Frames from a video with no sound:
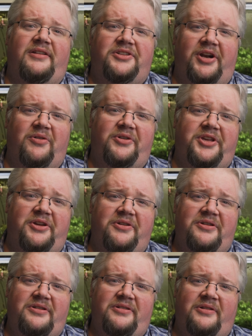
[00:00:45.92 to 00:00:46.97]
General
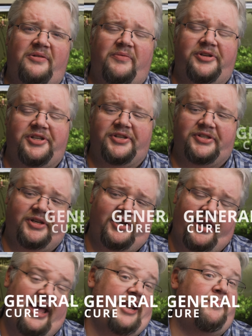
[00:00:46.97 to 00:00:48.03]
Cure, which is an
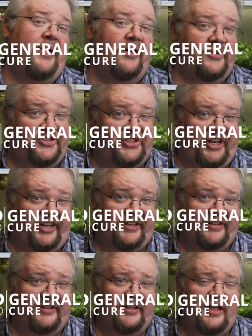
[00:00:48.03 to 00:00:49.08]
anti-parasitic.
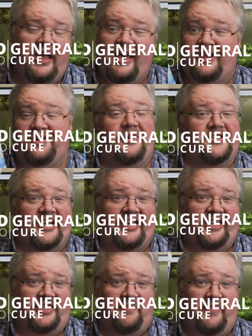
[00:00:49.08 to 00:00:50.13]
You notice I
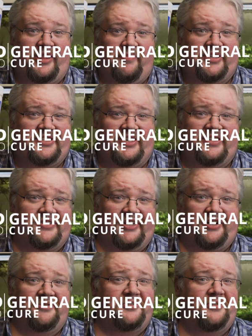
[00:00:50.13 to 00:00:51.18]
get them by the big tins, I
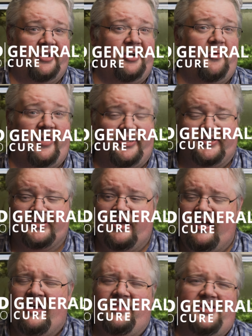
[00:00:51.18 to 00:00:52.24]
don't do the little ones.
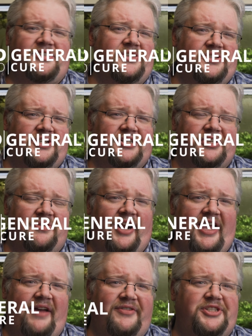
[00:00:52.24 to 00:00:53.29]
This is just so that
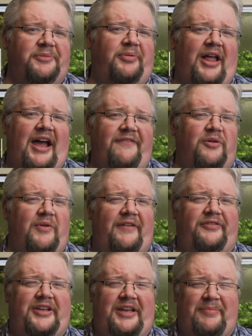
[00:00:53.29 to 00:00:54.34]
I have a supply for
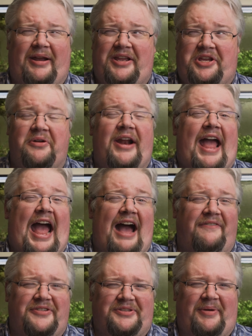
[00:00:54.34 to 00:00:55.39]
roughly about a year and a
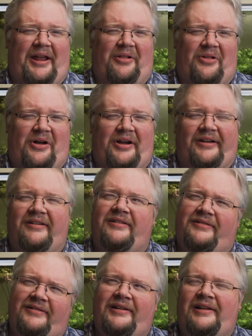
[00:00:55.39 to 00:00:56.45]
half is about how long
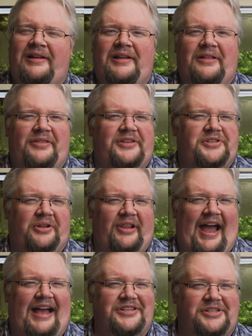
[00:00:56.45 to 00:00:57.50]
this will
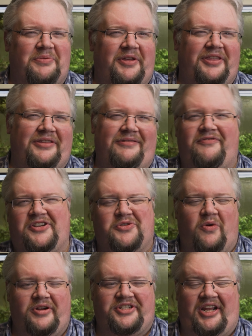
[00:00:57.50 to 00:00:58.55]
last with fish
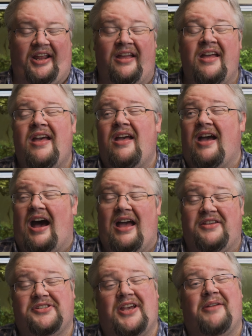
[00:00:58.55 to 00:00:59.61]
quarantining.
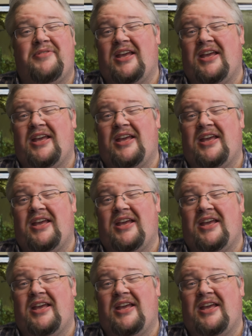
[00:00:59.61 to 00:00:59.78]
Is I'm